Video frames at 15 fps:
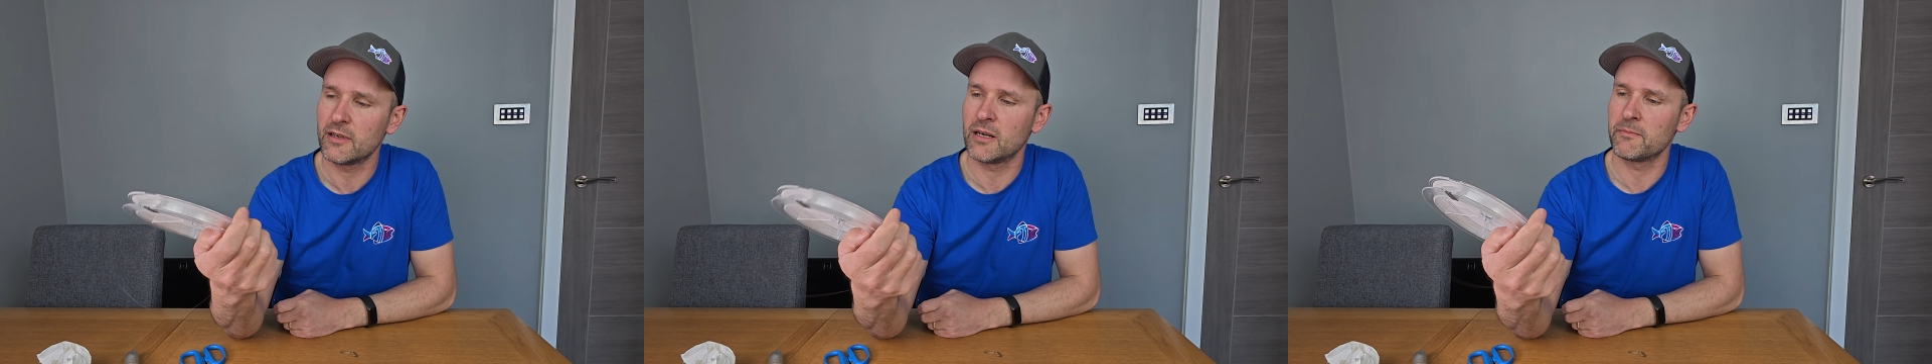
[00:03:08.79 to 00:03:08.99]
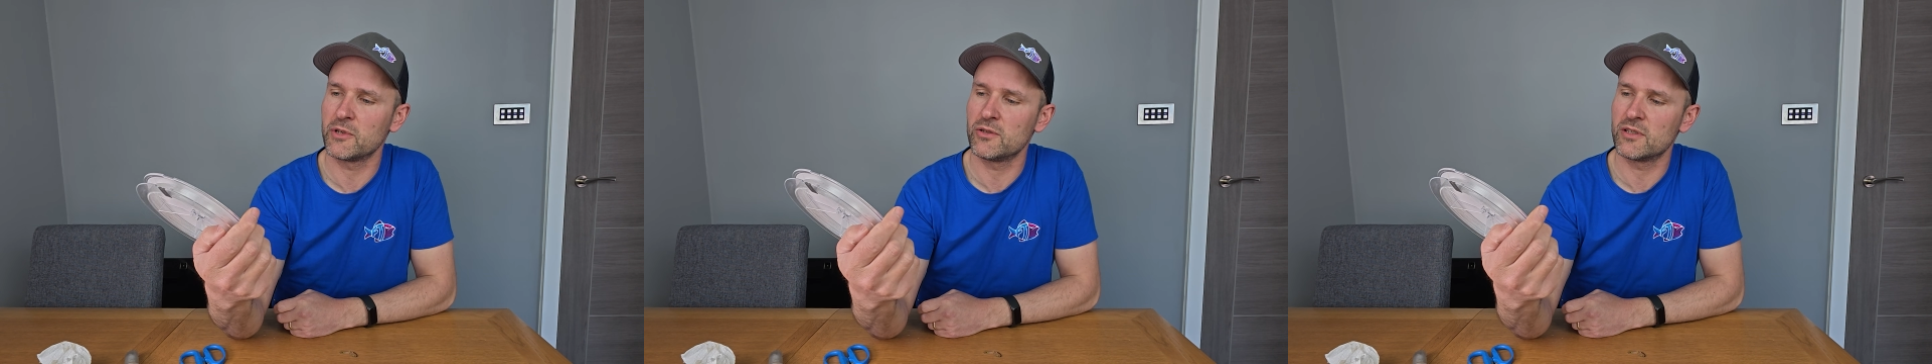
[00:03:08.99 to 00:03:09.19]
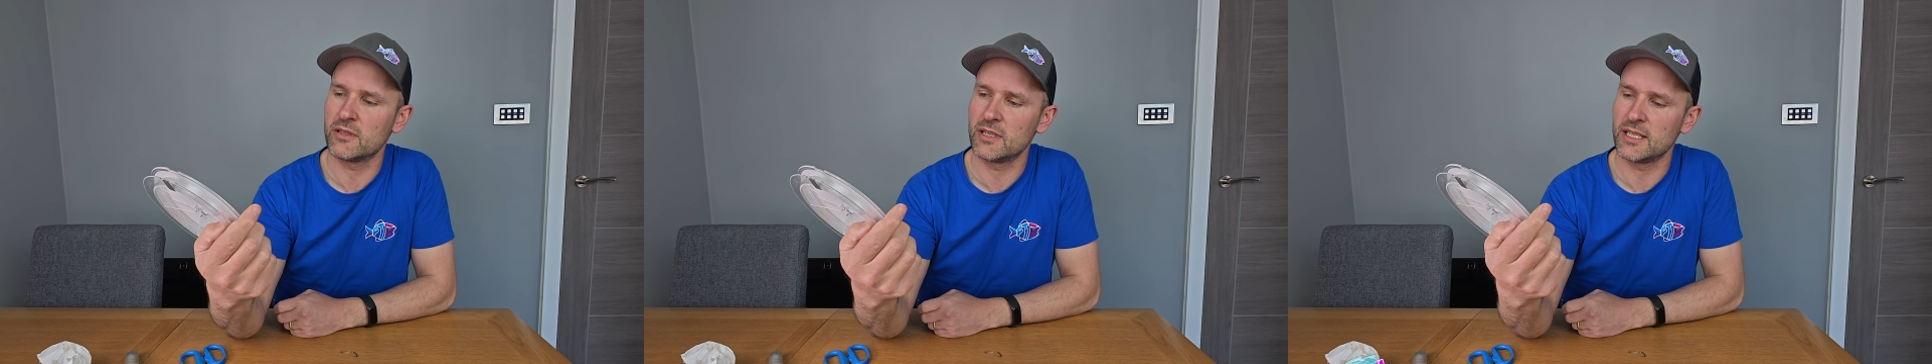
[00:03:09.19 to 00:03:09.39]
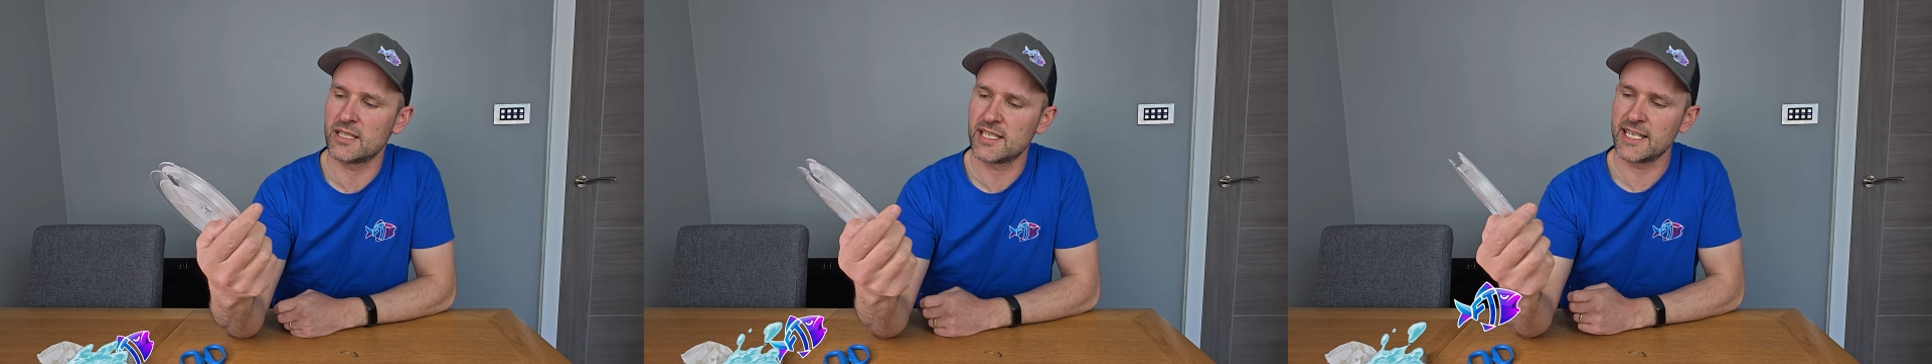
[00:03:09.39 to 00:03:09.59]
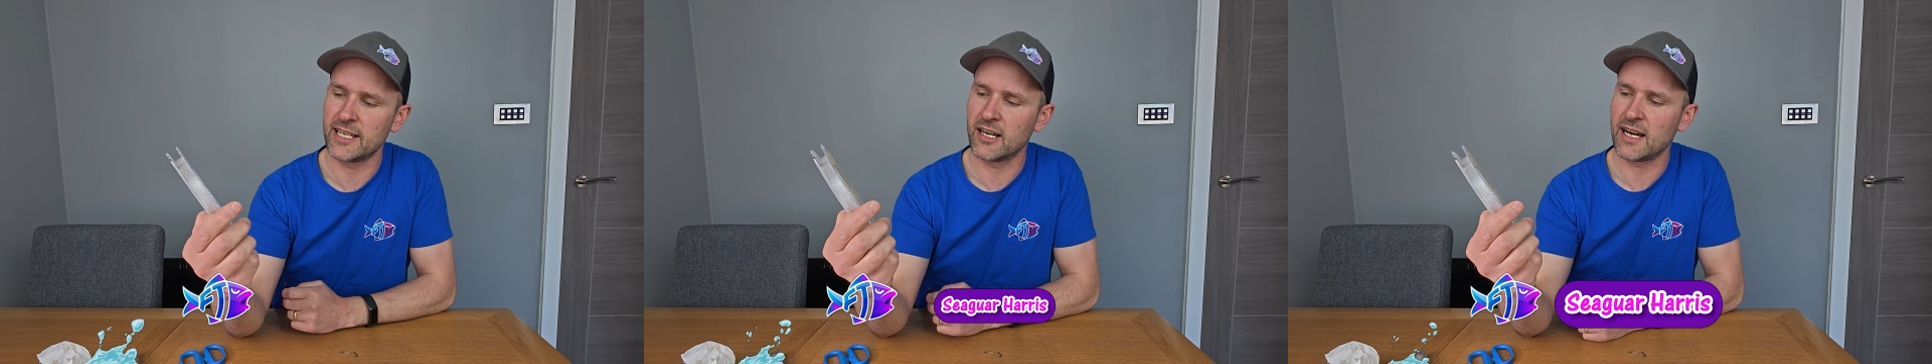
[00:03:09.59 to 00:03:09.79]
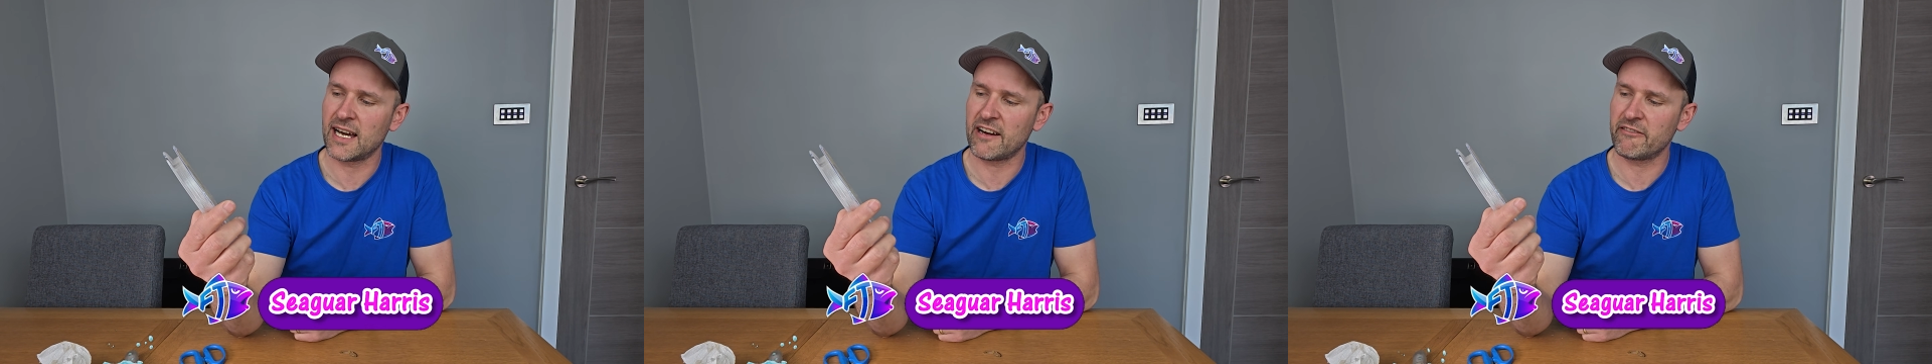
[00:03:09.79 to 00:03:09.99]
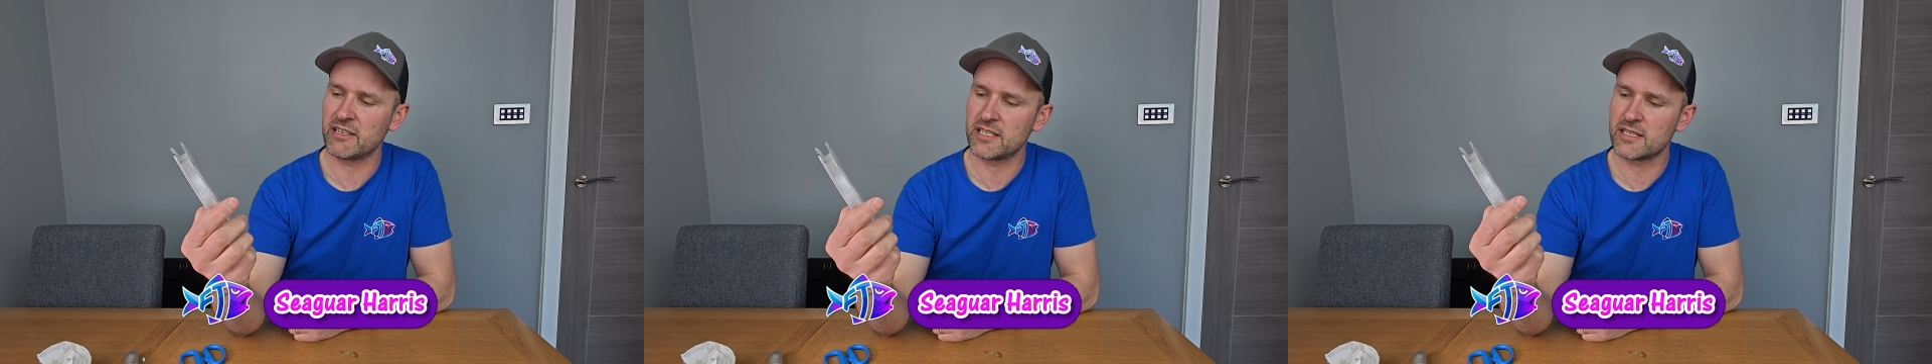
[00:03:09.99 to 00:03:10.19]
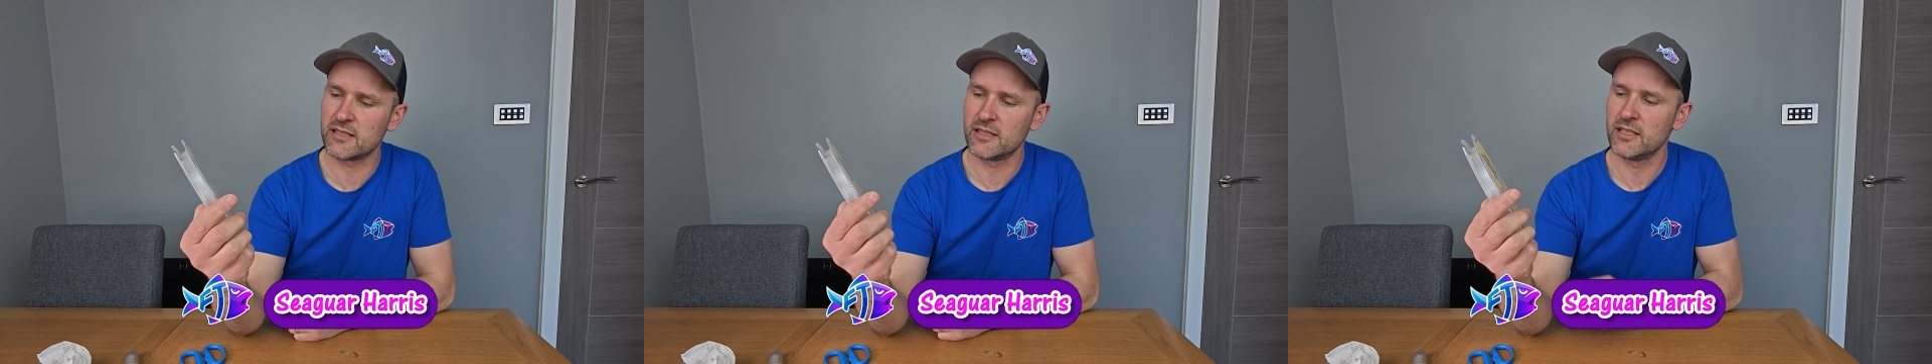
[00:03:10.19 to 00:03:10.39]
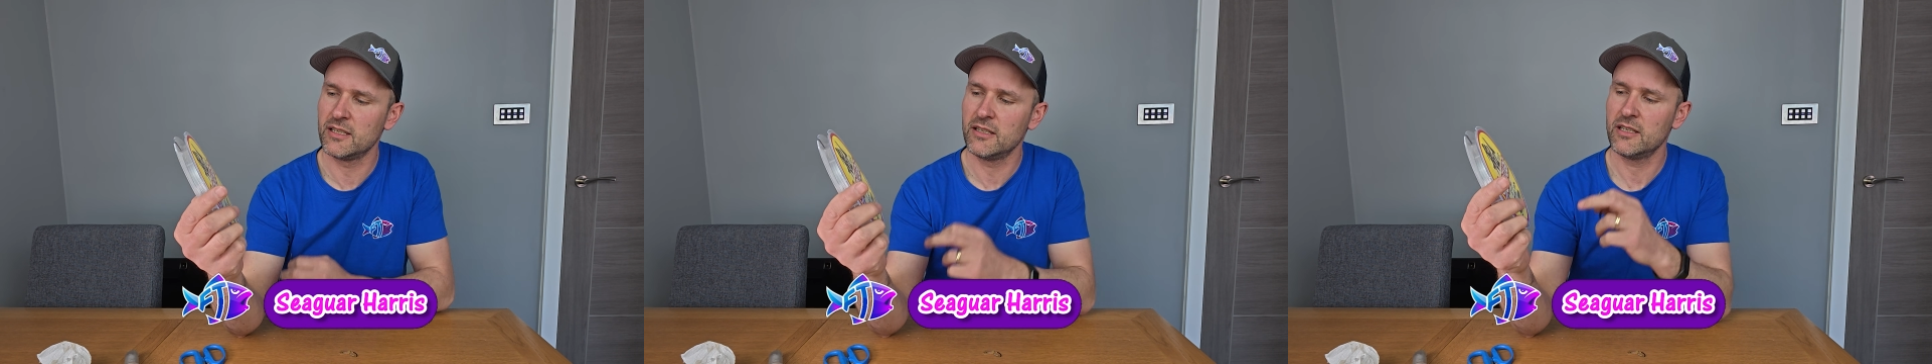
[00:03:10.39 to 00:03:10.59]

I'm using the Seaguy Harris.